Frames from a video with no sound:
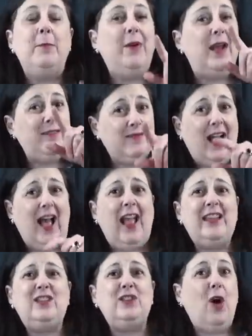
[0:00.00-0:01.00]
but
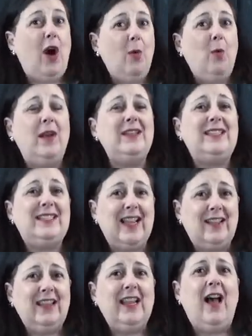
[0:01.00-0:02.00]
I saw one
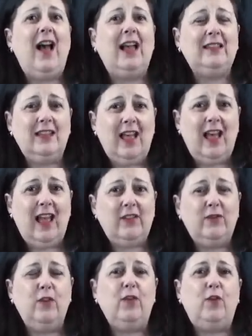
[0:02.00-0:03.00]
selling
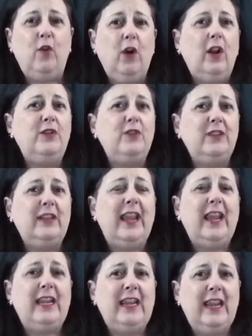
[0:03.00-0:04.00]
online for
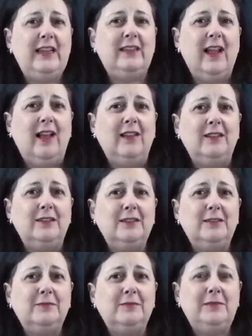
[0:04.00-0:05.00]
$488.
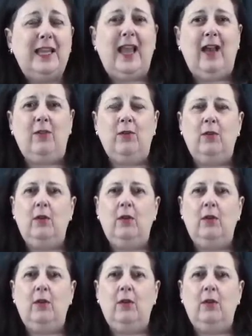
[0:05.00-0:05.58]
Now,